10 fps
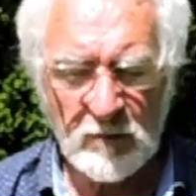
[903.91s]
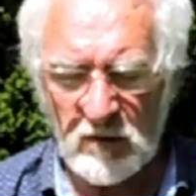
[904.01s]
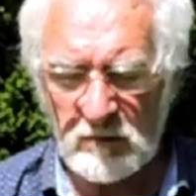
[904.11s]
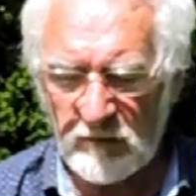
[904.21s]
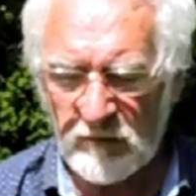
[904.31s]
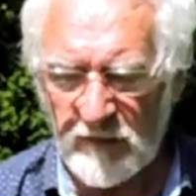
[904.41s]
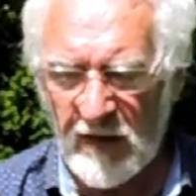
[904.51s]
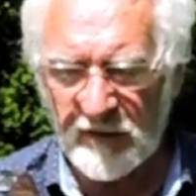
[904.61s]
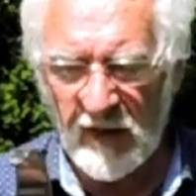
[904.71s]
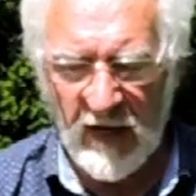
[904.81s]
But
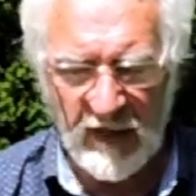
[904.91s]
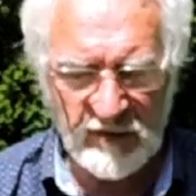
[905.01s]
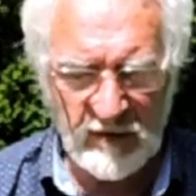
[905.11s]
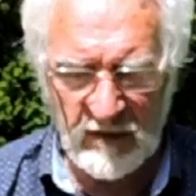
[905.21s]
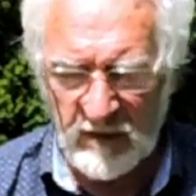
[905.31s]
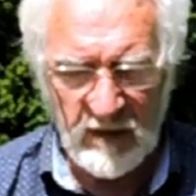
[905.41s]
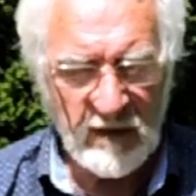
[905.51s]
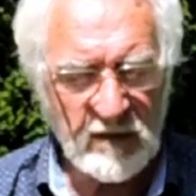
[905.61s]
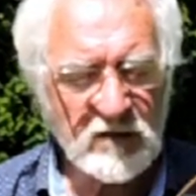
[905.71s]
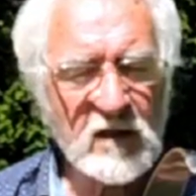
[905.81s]
nevertheless,
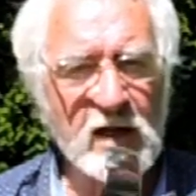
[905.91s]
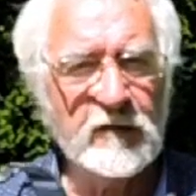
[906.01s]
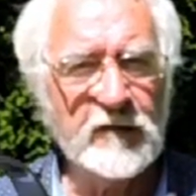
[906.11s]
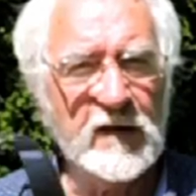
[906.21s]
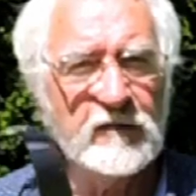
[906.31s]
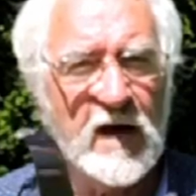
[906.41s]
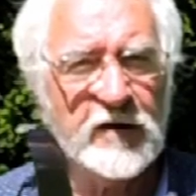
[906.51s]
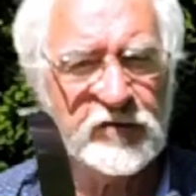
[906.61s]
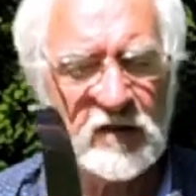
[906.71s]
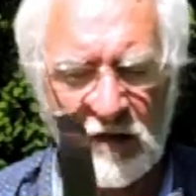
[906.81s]
there's a lot of
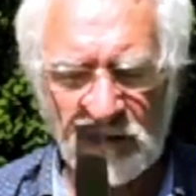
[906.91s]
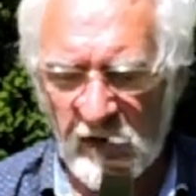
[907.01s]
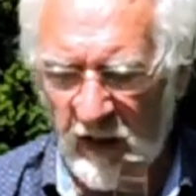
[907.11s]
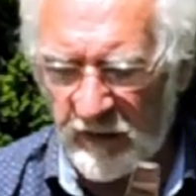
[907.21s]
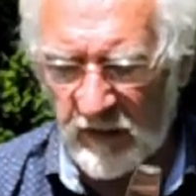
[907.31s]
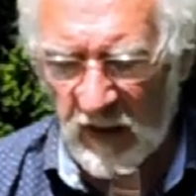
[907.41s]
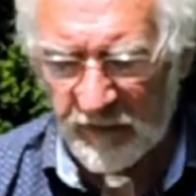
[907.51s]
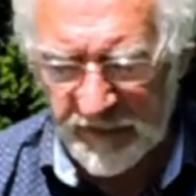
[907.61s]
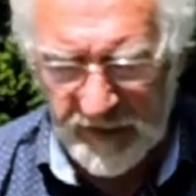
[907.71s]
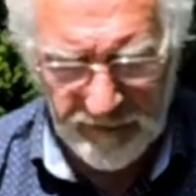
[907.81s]
innovation
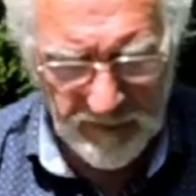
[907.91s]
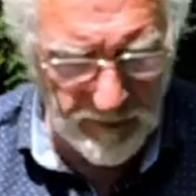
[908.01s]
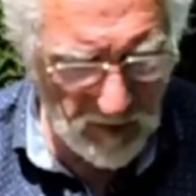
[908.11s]
on the different